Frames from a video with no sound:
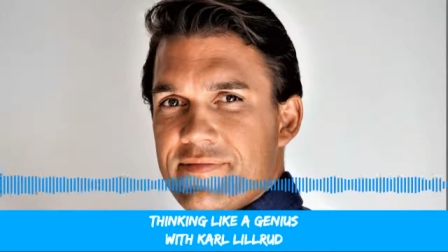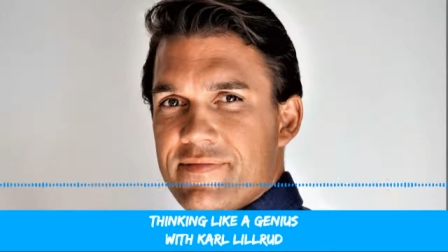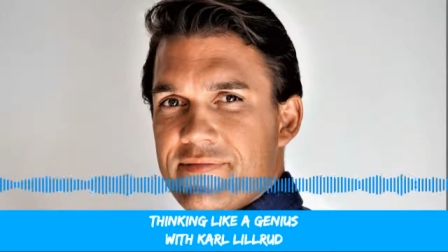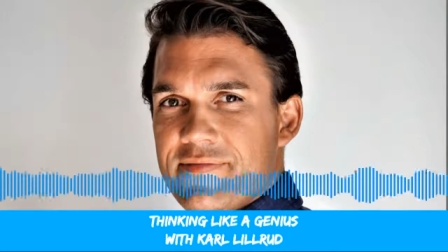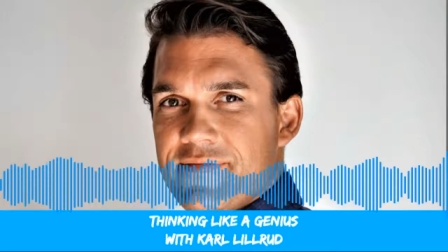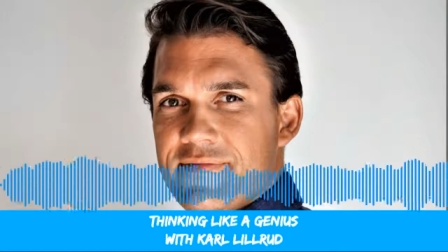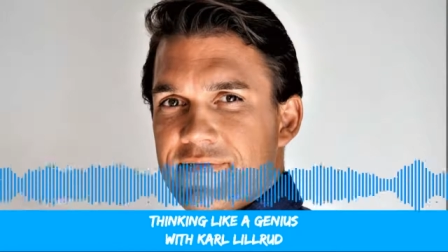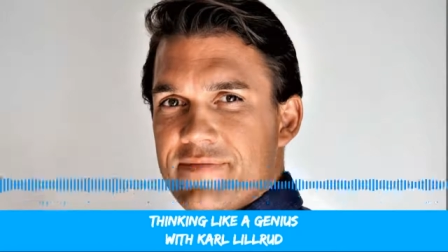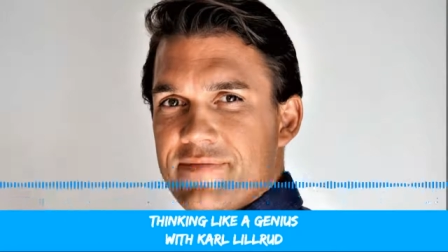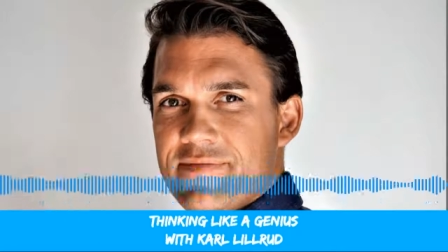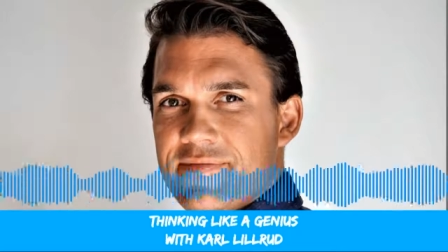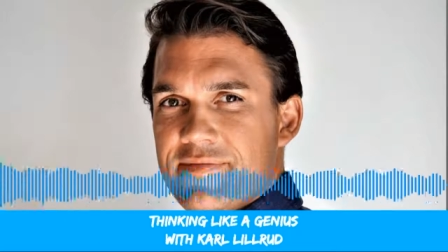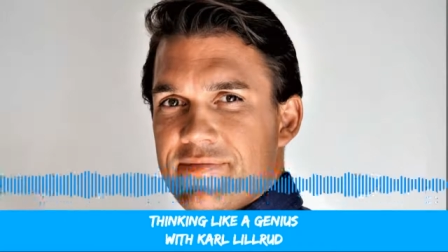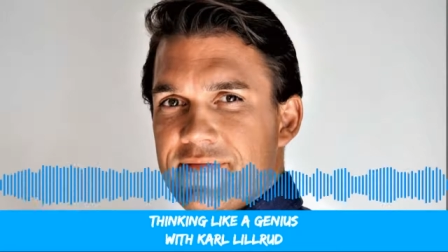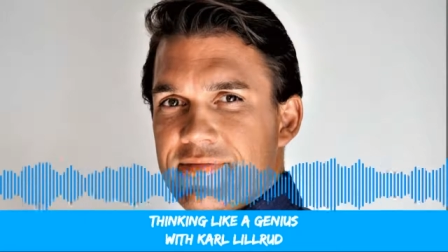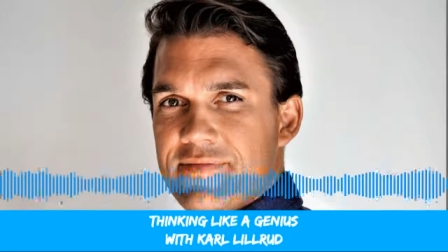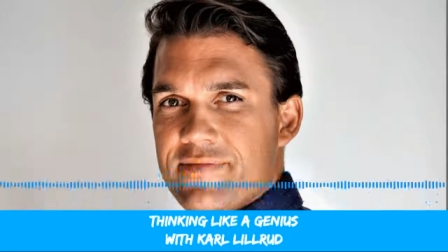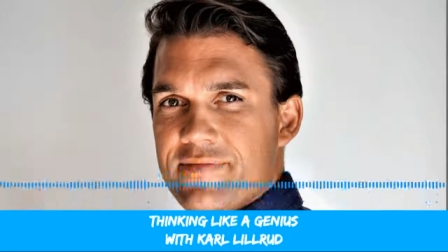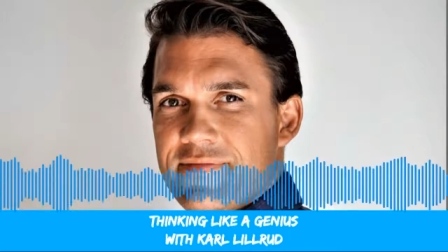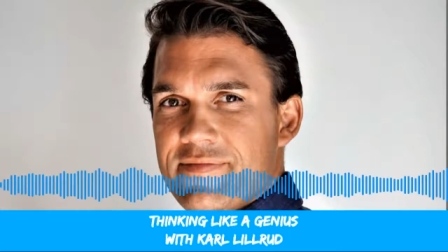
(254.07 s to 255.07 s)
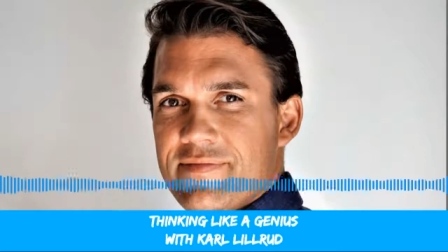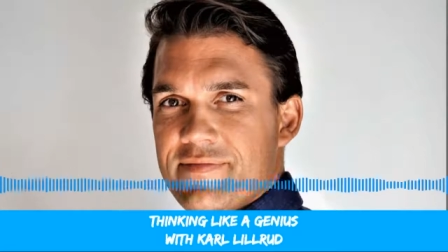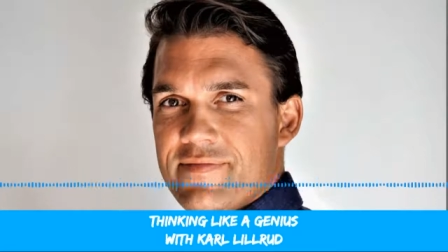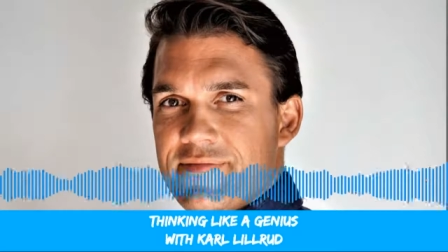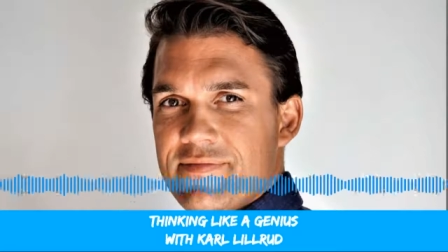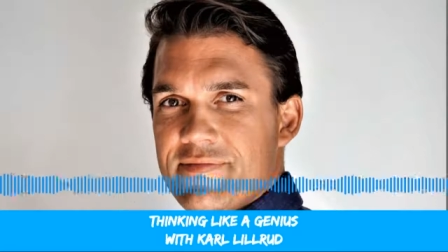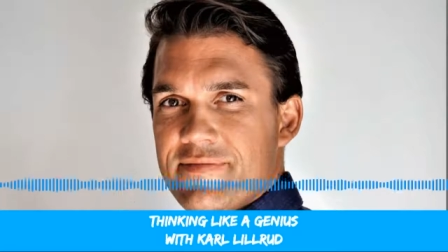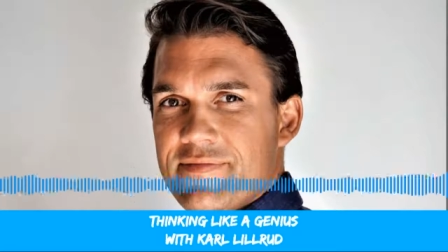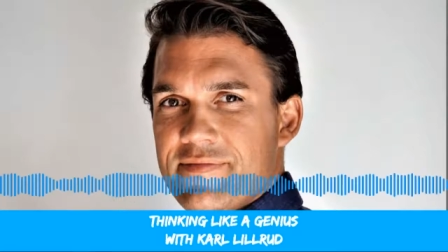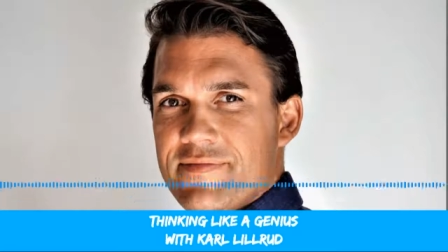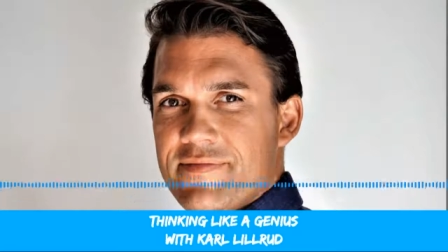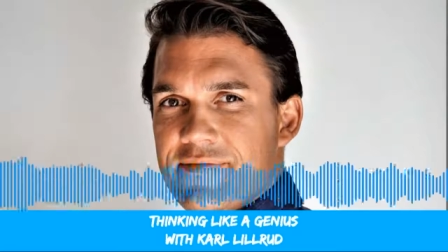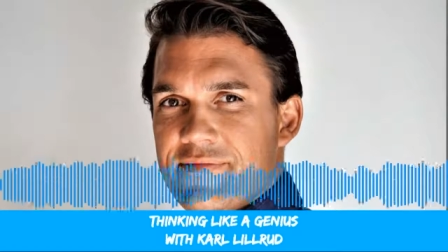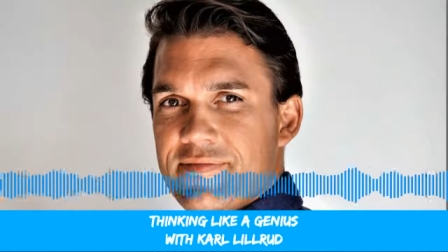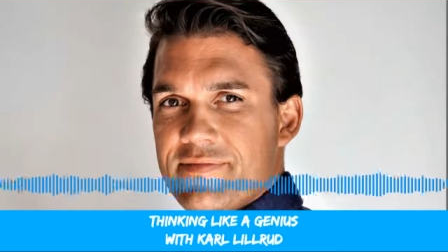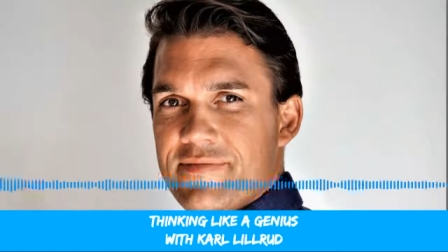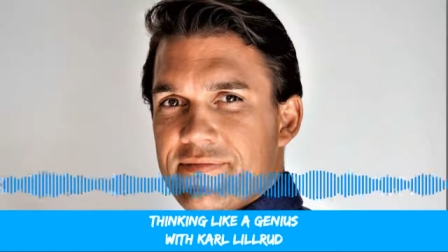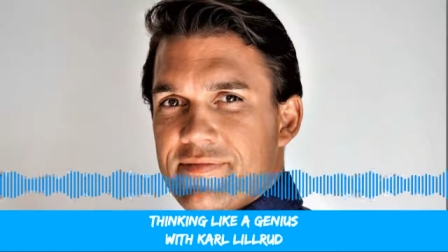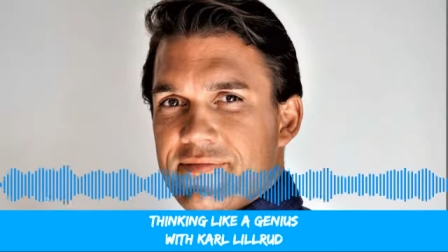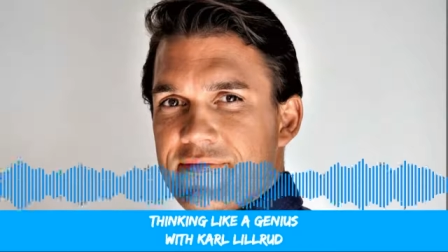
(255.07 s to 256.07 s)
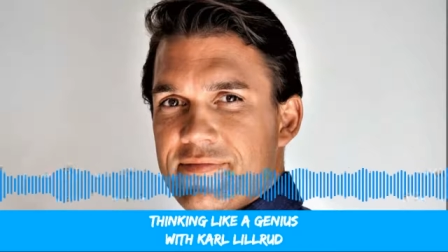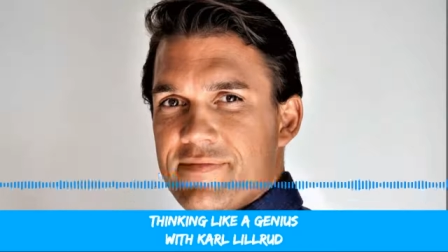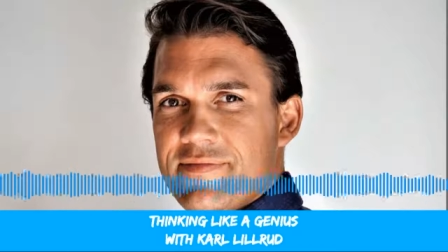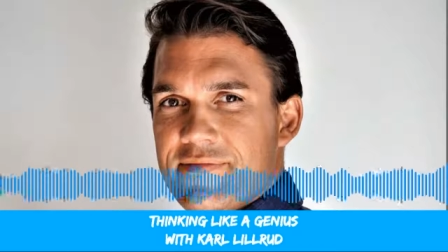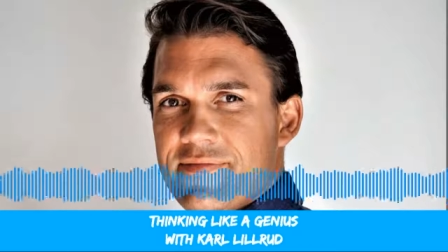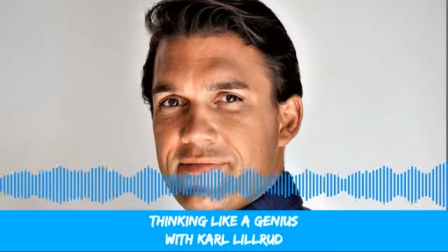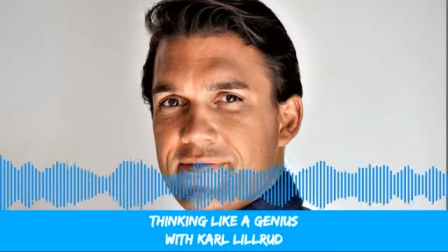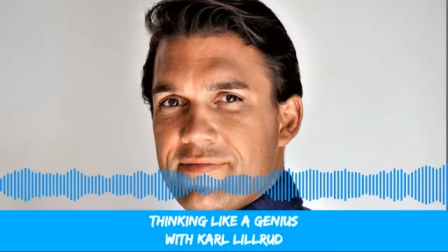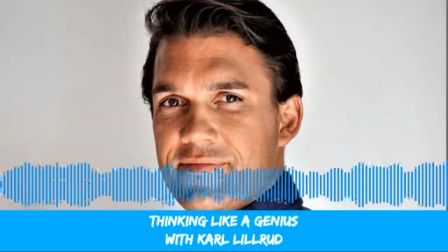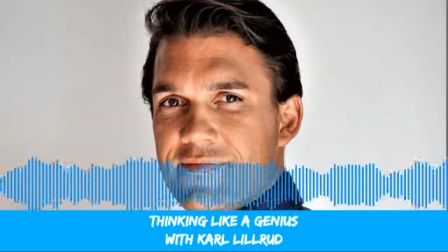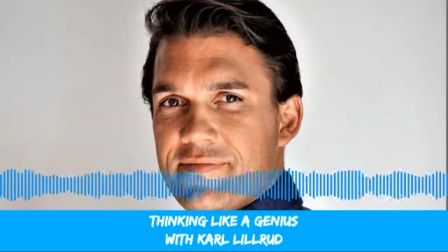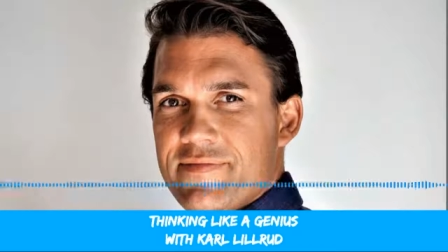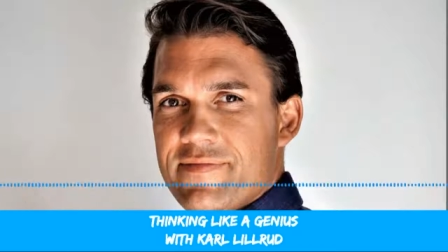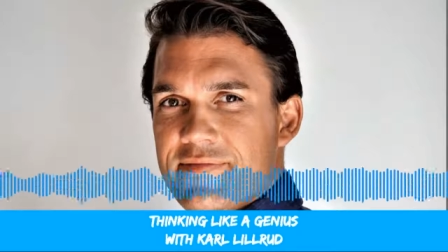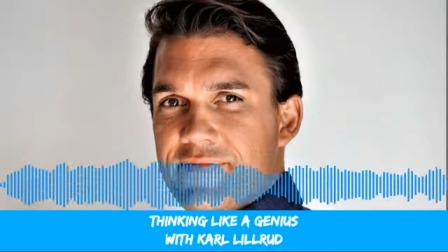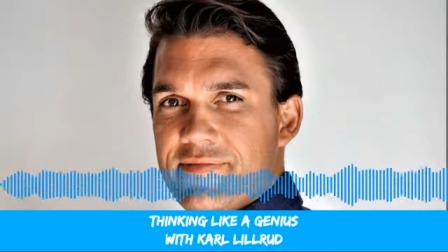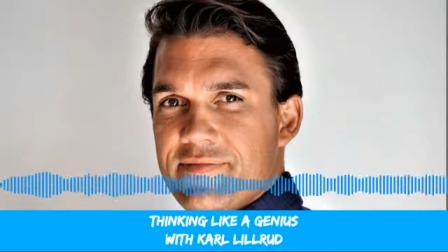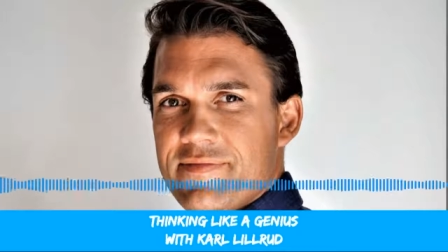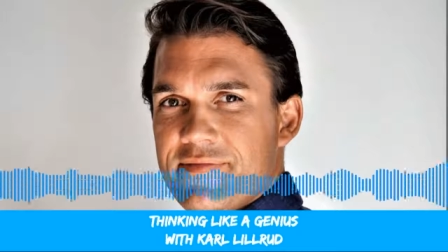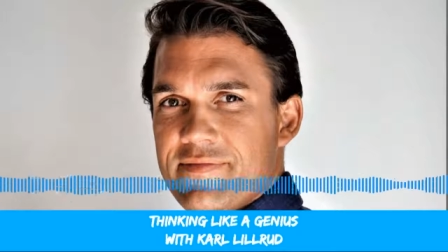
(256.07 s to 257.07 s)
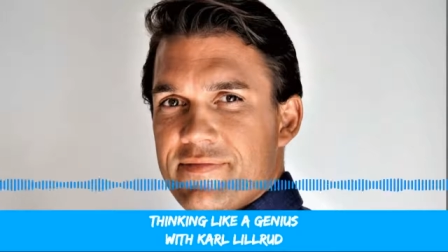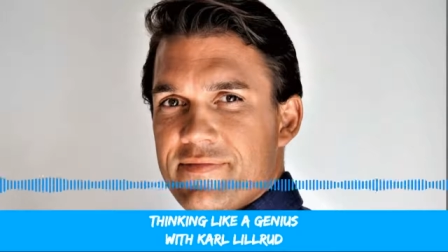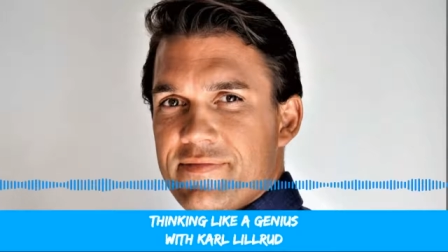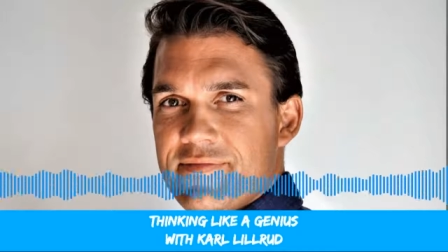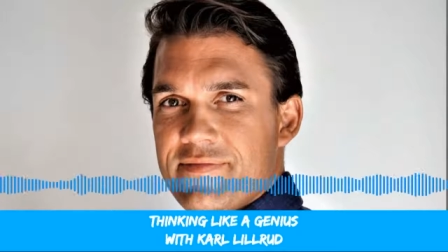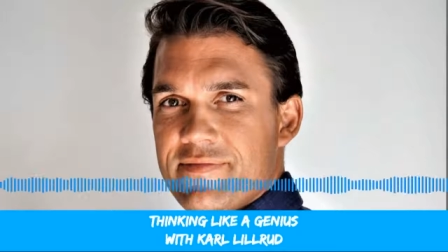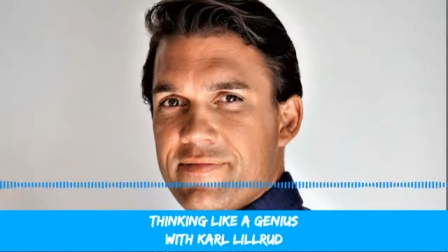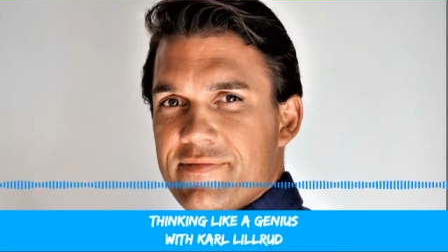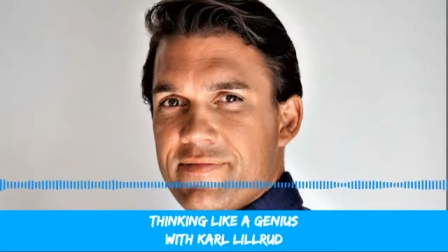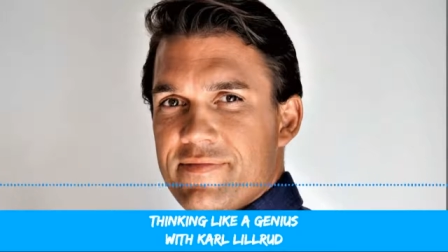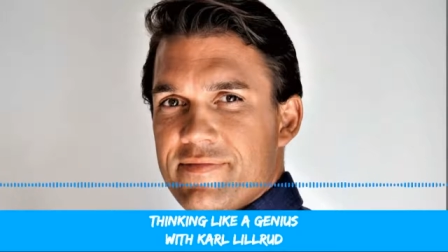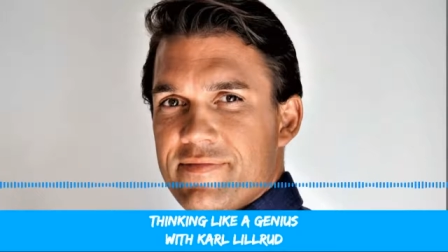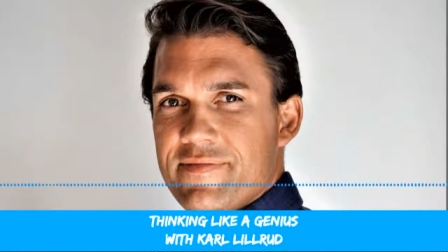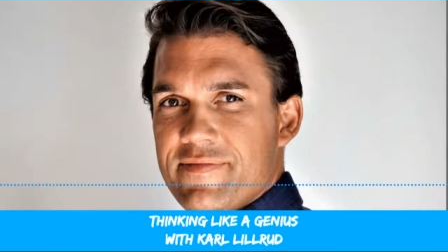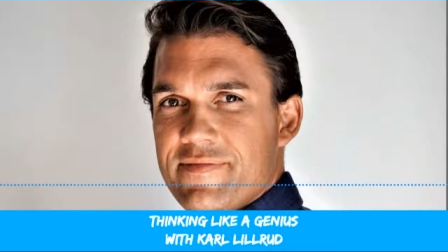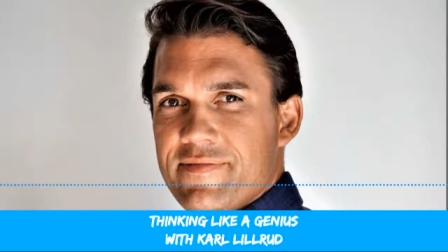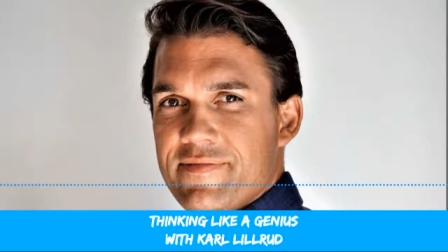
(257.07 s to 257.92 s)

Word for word: you can ask some more questions and find some other alternative solutions.